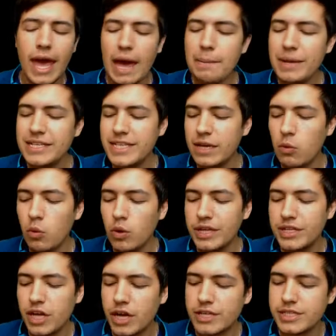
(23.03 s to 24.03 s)
and basically
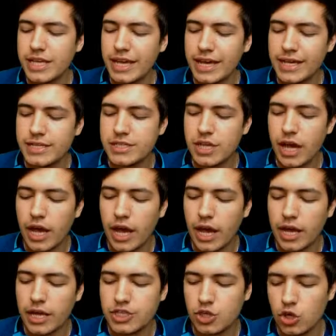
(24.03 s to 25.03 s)
what it does is,
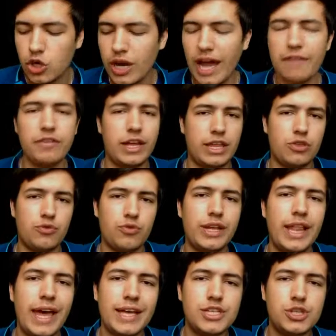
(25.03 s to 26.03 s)
so you're going to have like
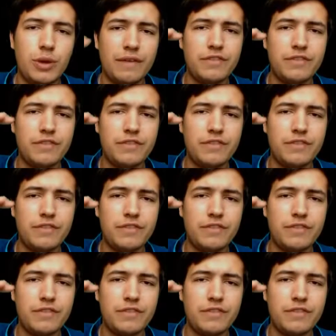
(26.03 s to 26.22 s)
three layers.